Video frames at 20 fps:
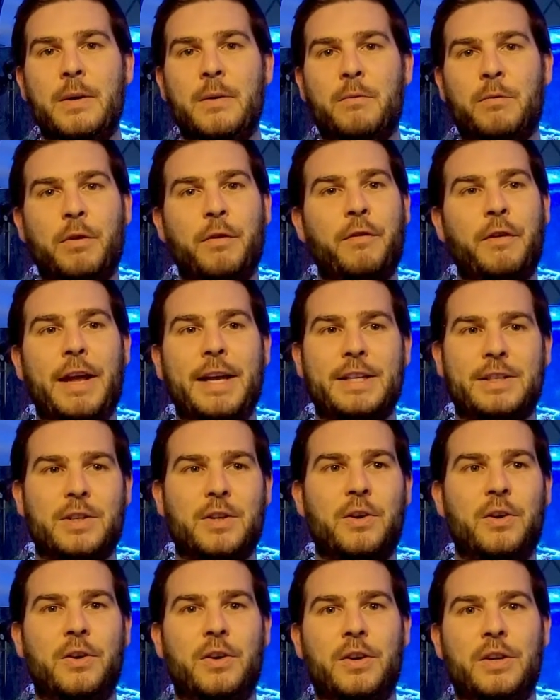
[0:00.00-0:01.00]
reflect
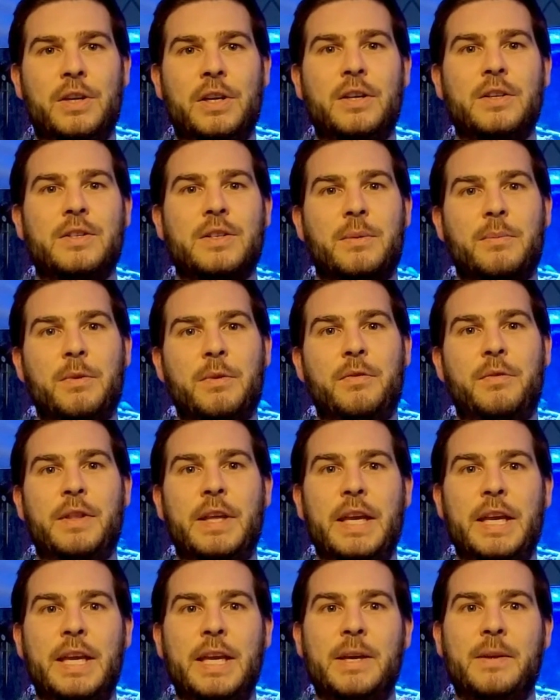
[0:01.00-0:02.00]
on some of
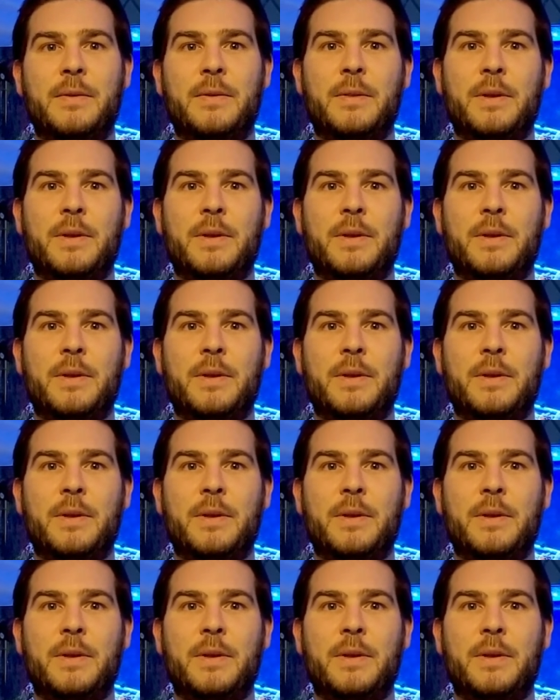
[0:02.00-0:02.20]
the